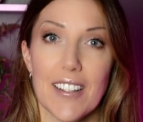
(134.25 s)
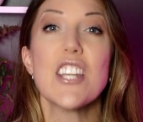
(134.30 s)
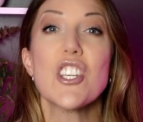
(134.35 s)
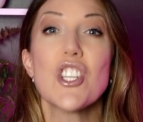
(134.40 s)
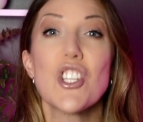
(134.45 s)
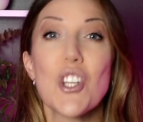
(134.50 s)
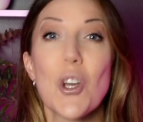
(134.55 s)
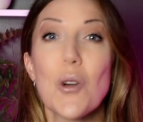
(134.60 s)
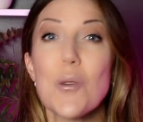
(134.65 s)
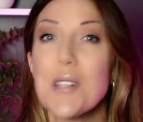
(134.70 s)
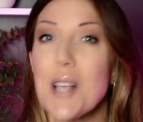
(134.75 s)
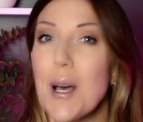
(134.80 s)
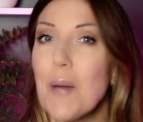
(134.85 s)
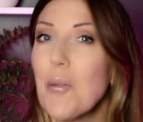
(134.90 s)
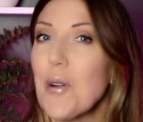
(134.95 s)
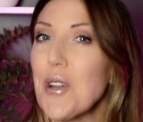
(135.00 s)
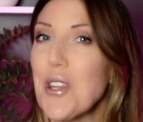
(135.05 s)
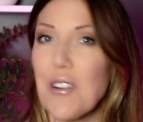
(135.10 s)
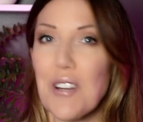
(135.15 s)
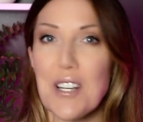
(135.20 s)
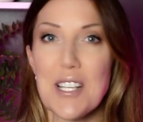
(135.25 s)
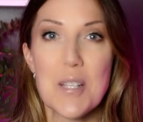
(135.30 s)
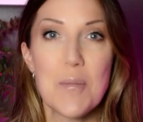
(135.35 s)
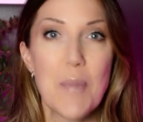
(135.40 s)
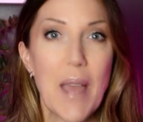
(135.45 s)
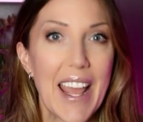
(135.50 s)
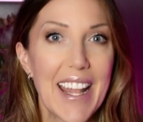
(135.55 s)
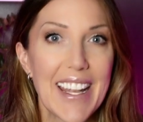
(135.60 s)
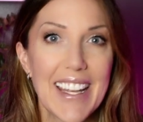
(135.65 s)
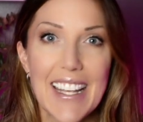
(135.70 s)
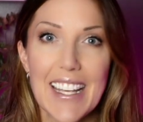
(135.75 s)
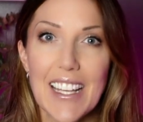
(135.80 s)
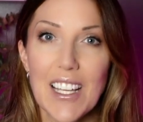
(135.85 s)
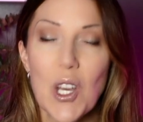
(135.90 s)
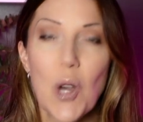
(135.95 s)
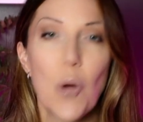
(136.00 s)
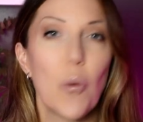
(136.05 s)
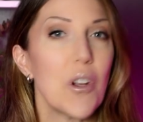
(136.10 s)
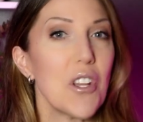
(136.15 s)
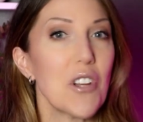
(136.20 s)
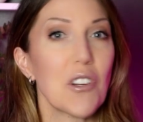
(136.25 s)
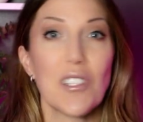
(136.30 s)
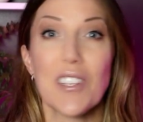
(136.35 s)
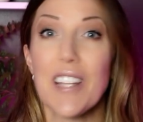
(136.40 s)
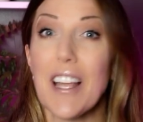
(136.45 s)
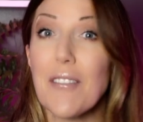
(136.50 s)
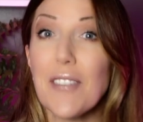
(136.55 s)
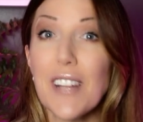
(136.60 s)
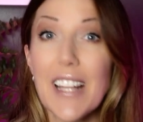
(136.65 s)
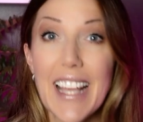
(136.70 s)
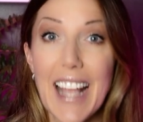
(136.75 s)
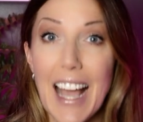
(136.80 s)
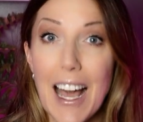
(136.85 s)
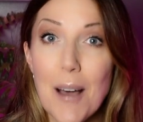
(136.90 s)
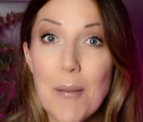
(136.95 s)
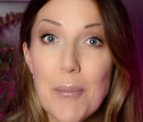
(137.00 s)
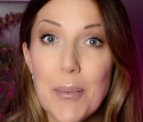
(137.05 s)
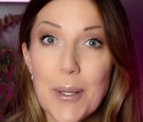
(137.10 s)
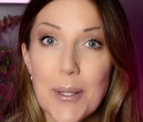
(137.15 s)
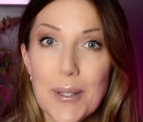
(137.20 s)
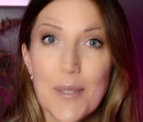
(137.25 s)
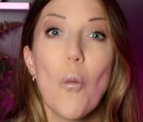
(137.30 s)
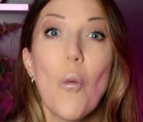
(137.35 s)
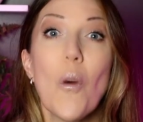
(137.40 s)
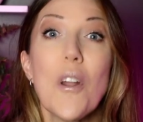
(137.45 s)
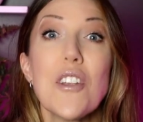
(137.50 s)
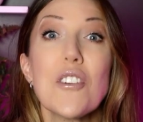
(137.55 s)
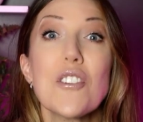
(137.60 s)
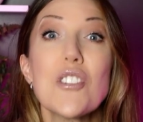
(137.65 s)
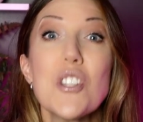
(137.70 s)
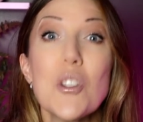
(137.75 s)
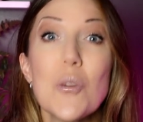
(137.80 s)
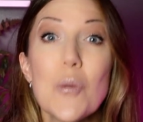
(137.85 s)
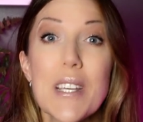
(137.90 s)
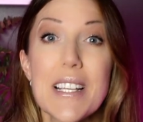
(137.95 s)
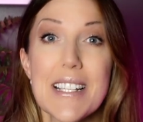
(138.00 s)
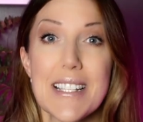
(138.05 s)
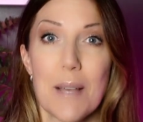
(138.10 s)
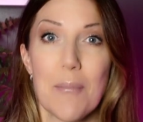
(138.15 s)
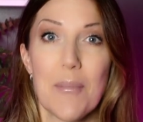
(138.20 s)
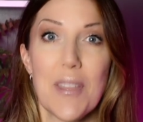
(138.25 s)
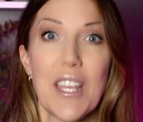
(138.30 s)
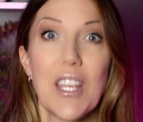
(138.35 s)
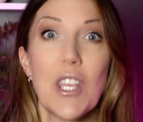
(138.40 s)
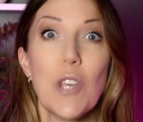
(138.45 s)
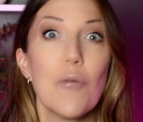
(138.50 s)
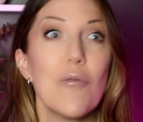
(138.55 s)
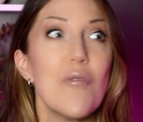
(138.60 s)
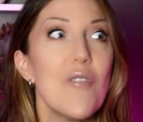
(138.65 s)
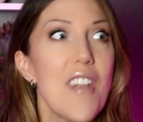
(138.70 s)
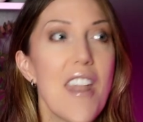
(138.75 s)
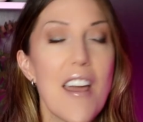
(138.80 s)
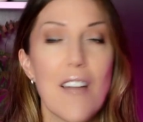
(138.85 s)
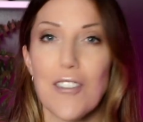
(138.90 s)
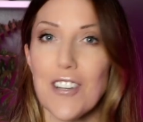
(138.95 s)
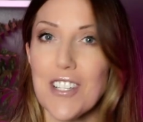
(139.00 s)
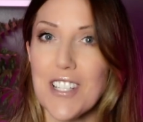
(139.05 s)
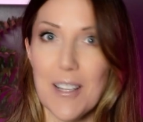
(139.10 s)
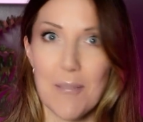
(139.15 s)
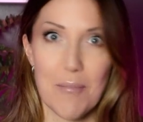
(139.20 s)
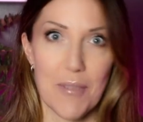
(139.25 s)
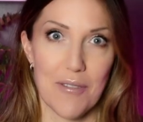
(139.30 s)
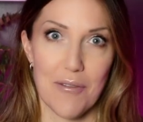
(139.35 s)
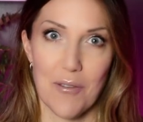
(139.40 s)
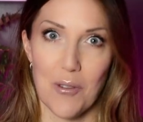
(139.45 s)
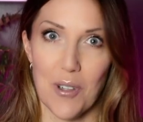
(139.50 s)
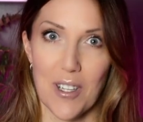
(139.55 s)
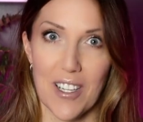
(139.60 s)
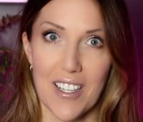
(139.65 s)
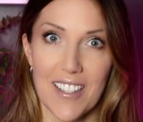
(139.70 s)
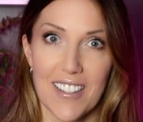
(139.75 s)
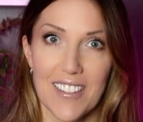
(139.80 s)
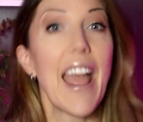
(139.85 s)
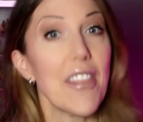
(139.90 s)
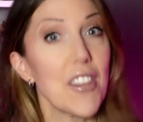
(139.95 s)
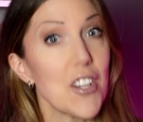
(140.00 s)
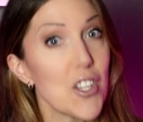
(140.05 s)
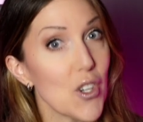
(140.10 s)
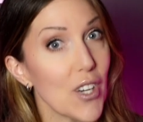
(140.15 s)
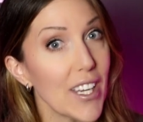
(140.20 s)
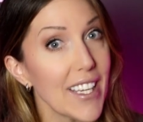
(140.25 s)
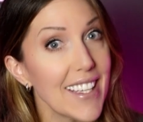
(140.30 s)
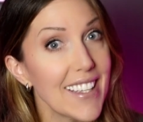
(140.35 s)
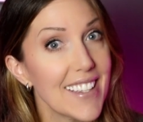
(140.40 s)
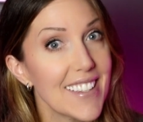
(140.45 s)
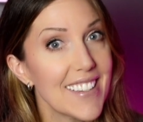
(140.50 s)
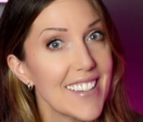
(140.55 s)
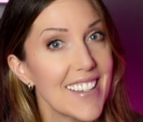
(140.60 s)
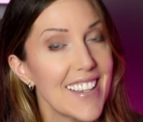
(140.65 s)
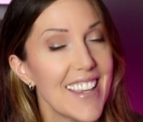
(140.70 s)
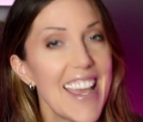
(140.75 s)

It shows up when you're expanding, when you're leveling up, when you're doing something you've never done before. And the trick?